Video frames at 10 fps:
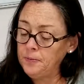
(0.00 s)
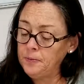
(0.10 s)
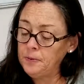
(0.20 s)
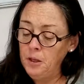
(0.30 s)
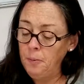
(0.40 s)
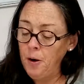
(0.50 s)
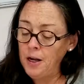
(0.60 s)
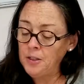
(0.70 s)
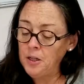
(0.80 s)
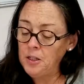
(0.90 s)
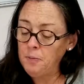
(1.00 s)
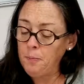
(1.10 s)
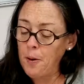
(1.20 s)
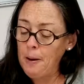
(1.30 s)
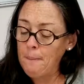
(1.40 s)
The process
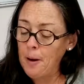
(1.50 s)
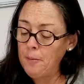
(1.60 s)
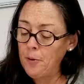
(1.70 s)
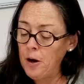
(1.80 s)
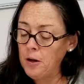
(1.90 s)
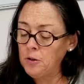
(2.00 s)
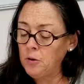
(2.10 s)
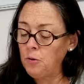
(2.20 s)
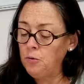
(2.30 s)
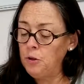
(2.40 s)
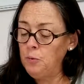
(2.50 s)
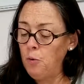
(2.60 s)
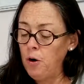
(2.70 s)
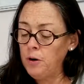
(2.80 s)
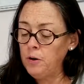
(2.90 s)
byproducts are only
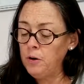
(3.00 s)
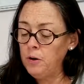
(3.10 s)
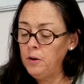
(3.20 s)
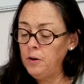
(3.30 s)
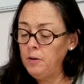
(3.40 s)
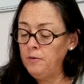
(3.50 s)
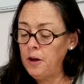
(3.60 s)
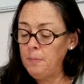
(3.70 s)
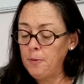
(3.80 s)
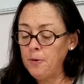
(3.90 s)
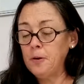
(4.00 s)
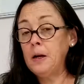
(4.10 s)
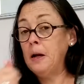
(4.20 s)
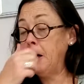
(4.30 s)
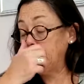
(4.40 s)
water, vapor,
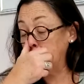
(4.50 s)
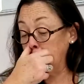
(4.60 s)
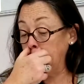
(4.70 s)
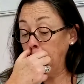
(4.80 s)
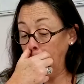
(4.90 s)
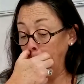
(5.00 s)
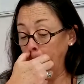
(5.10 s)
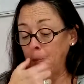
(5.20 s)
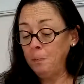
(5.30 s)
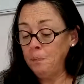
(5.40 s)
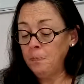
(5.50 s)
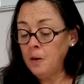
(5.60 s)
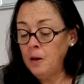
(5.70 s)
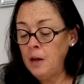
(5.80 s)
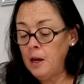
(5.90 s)
and oxygen.
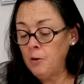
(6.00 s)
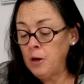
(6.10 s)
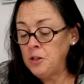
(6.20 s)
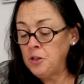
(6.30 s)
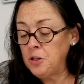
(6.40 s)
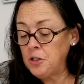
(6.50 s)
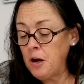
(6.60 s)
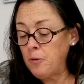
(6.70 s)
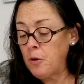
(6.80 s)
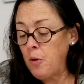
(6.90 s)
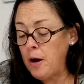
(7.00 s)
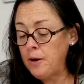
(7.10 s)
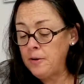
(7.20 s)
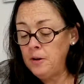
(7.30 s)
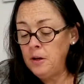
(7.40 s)
Aeration is not
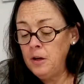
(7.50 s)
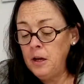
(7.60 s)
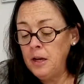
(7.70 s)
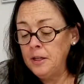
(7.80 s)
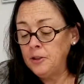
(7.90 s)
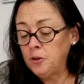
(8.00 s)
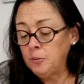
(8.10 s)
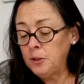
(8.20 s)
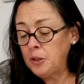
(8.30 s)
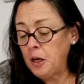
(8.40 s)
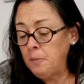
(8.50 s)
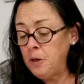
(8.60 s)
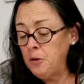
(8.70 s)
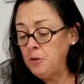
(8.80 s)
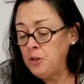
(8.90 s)
required, and instruments can be
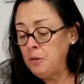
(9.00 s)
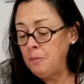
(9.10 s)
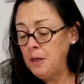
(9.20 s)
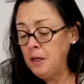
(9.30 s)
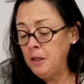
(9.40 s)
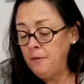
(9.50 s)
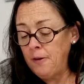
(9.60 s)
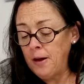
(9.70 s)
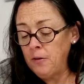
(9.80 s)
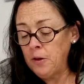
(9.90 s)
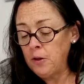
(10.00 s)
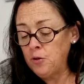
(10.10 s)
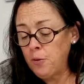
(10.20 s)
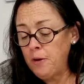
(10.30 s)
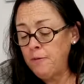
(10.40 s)
used immediately following the
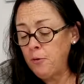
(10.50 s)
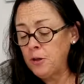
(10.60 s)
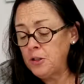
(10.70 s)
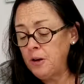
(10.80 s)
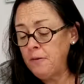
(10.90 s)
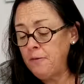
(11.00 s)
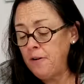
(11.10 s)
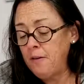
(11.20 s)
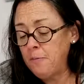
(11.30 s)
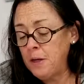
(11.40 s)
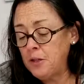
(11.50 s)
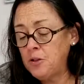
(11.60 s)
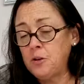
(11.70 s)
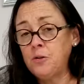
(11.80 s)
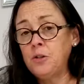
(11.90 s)
24 to 75 minute
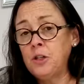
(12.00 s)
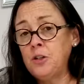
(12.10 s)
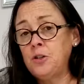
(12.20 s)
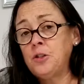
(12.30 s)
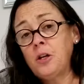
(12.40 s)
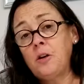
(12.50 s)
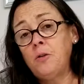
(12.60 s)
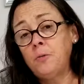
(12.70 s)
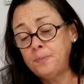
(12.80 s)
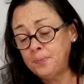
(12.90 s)
sterilization cycle.